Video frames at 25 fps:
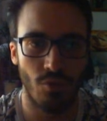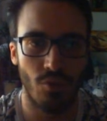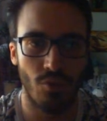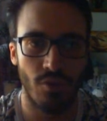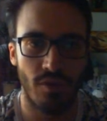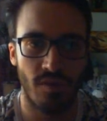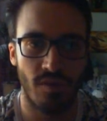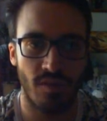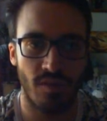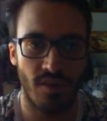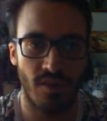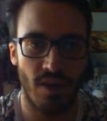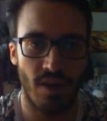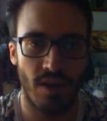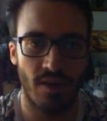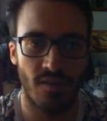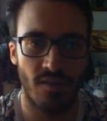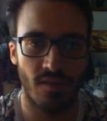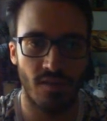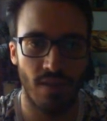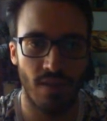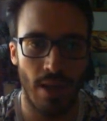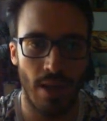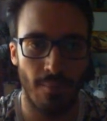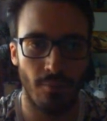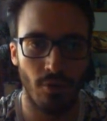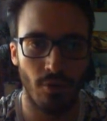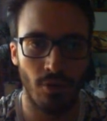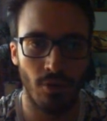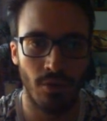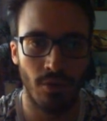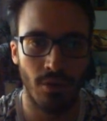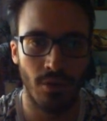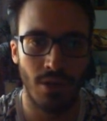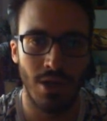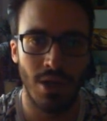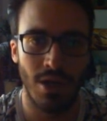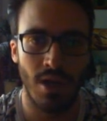his attack is doubled
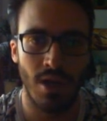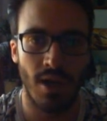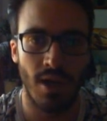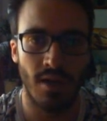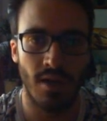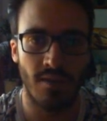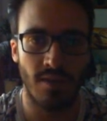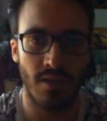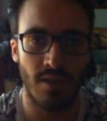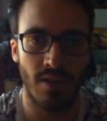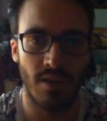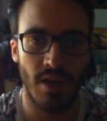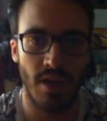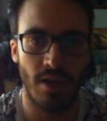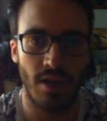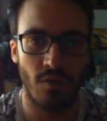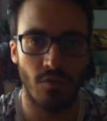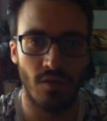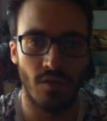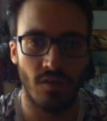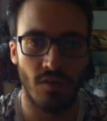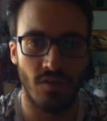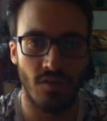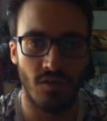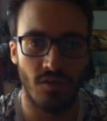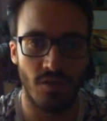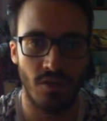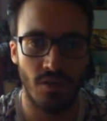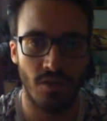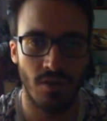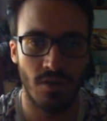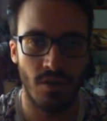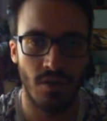until the end of this turn.